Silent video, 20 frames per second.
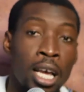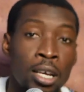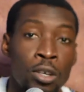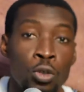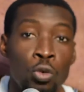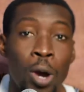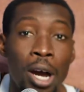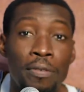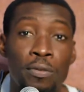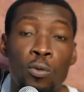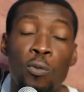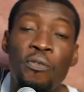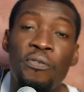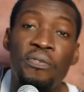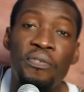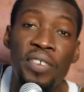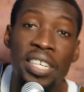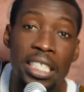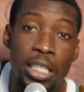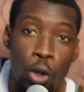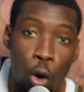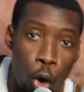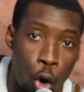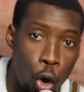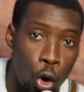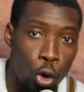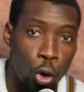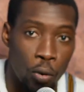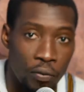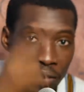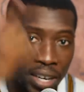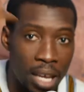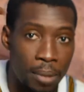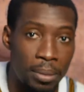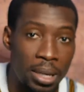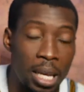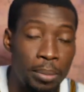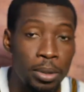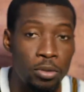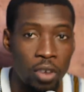You have to feed all of them.
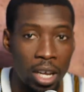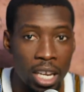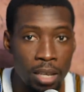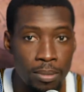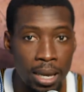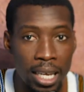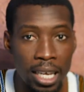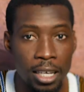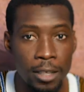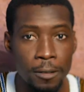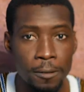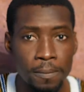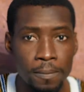Lebi shwanebeke